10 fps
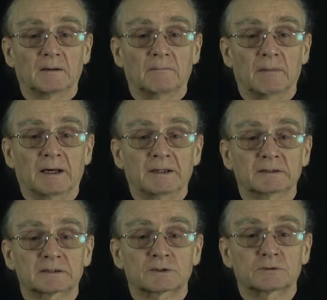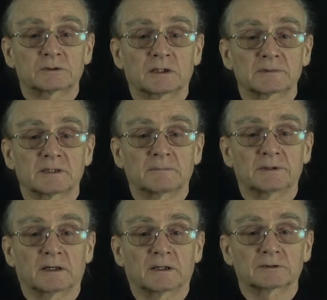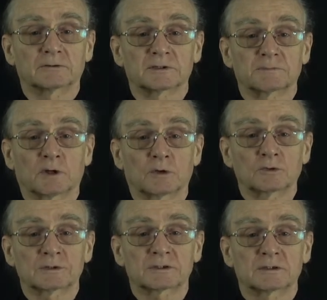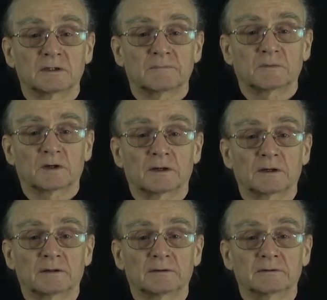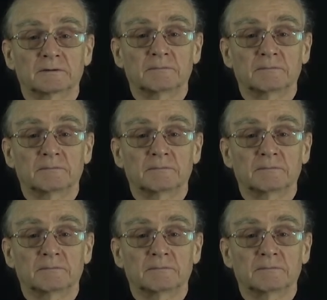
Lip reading: minus 2 times lambda r transposed, and